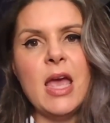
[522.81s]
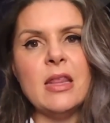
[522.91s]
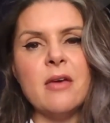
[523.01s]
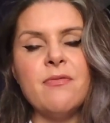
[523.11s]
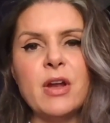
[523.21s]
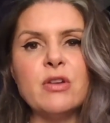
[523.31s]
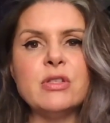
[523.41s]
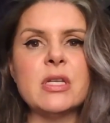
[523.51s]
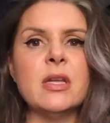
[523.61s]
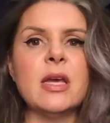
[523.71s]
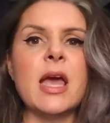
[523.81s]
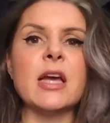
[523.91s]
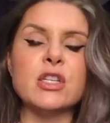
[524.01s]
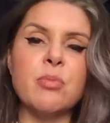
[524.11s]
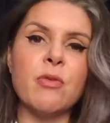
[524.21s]
And that Veterans Clinic
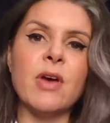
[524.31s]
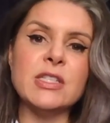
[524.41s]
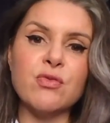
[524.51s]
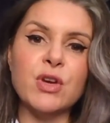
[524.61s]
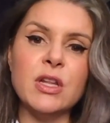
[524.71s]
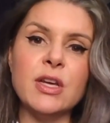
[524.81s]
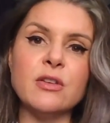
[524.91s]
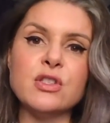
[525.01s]
actually provides free legal